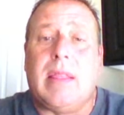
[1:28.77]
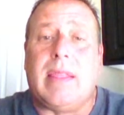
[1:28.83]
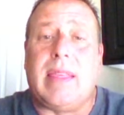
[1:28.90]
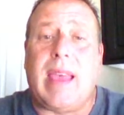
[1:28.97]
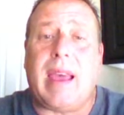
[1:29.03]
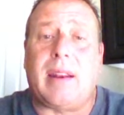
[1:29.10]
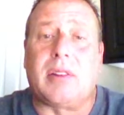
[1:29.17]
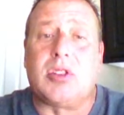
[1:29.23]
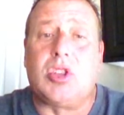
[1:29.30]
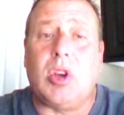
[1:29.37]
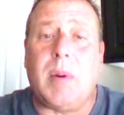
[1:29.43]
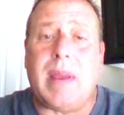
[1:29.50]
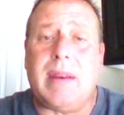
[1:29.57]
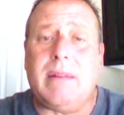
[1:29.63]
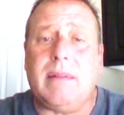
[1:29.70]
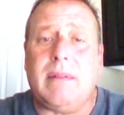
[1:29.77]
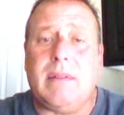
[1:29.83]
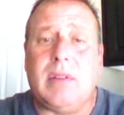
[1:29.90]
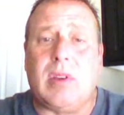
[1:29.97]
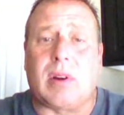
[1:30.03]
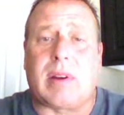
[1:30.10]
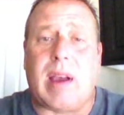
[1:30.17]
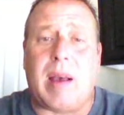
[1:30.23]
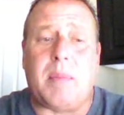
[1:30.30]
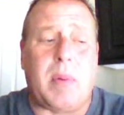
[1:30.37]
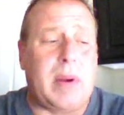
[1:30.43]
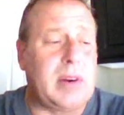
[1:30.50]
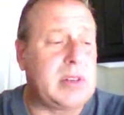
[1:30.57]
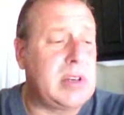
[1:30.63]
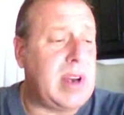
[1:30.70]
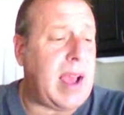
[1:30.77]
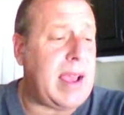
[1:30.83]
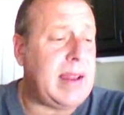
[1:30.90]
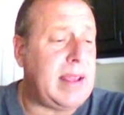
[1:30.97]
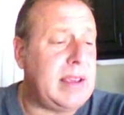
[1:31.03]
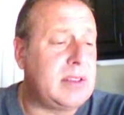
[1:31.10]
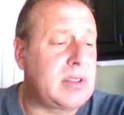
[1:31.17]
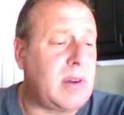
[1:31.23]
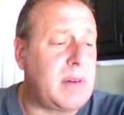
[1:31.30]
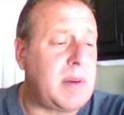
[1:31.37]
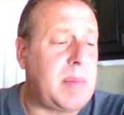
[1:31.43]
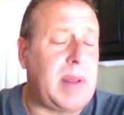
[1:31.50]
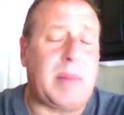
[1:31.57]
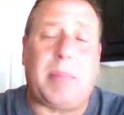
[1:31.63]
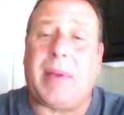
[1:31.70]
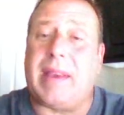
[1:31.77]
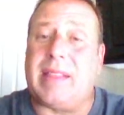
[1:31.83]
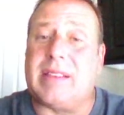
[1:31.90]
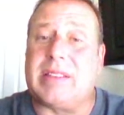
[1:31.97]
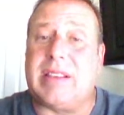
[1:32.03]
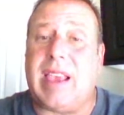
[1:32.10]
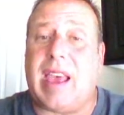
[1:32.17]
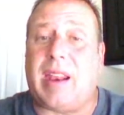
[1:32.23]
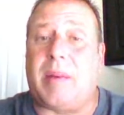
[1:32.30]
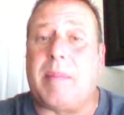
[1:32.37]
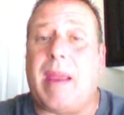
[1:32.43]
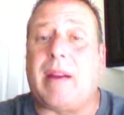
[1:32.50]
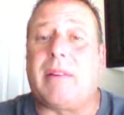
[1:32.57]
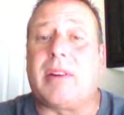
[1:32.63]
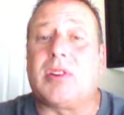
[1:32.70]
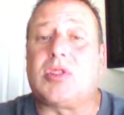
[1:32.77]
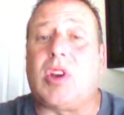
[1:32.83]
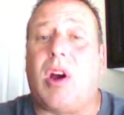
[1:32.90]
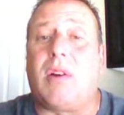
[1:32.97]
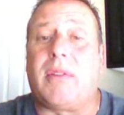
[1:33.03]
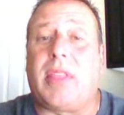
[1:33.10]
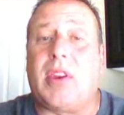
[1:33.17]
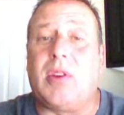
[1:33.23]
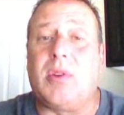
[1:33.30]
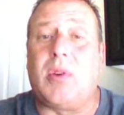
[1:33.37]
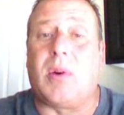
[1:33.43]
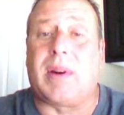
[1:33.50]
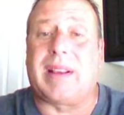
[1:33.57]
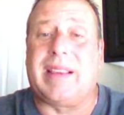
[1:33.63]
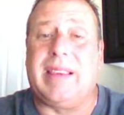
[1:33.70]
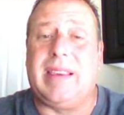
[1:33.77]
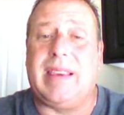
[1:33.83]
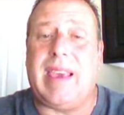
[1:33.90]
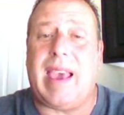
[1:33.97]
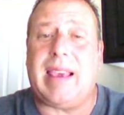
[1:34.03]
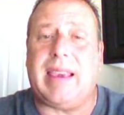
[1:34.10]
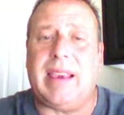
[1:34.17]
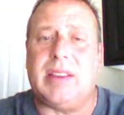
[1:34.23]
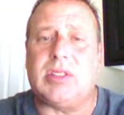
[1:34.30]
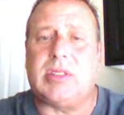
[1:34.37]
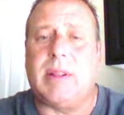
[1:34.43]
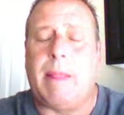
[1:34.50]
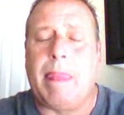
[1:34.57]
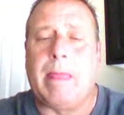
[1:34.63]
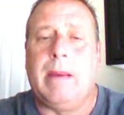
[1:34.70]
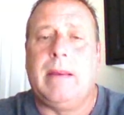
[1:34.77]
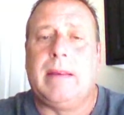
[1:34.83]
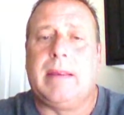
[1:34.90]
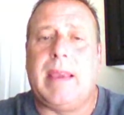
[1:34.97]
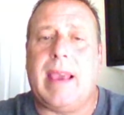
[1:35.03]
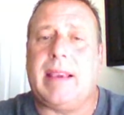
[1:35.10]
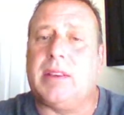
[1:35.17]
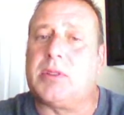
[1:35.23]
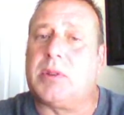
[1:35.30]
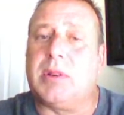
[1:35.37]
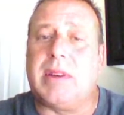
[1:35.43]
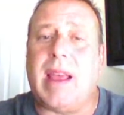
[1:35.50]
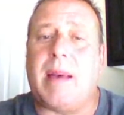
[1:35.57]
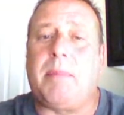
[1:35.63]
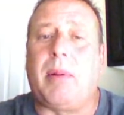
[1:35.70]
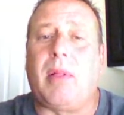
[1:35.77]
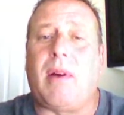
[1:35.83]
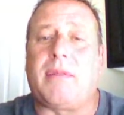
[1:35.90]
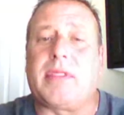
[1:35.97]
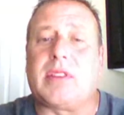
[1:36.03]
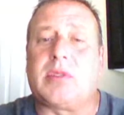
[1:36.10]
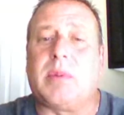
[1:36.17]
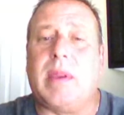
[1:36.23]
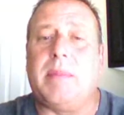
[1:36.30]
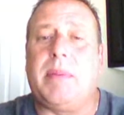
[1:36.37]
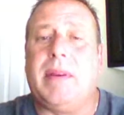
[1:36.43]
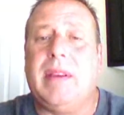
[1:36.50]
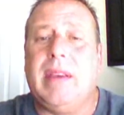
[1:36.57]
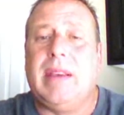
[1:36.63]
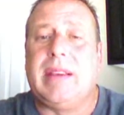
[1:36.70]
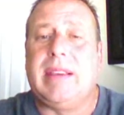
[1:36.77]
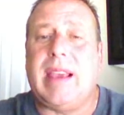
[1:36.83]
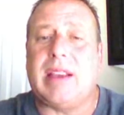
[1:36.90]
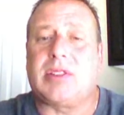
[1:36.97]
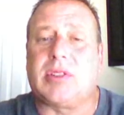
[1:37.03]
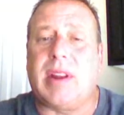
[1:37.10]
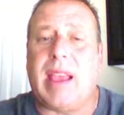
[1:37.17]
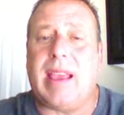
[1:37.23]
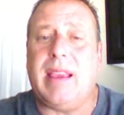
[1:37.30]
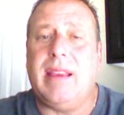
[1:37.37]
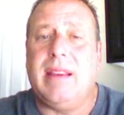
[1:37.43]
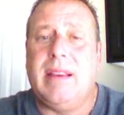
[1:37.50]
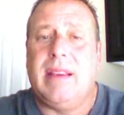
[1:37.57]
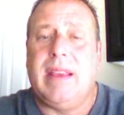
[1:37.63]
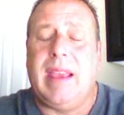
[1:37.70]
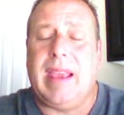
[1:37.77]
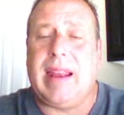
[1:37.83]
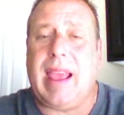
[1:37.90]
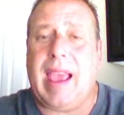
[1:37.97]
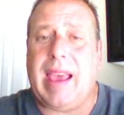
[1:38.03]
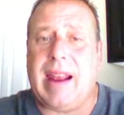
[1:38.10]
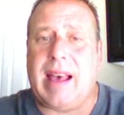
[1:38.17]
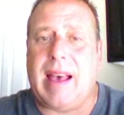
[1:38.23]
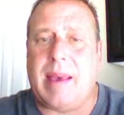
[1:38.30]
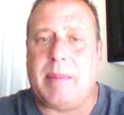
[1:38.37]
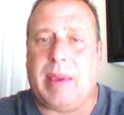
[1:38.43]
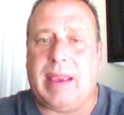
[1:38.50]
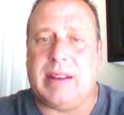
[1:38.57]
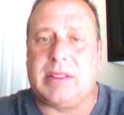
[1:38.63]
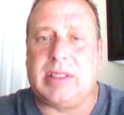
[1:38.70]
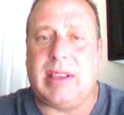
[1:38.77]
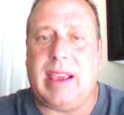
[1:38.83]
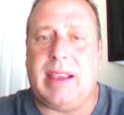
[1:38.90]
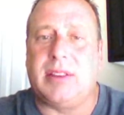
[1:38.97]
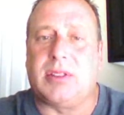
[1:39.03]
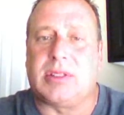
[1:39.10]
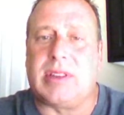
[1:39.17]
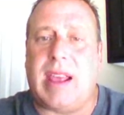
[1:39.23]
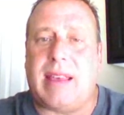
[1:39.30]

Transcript: That'll do it. Your comp winner tonight is going to be to play the Seattle Mariners over the New York Yankees. Yankees could not pull off the sweep yesterday in Anaheim against the Angels.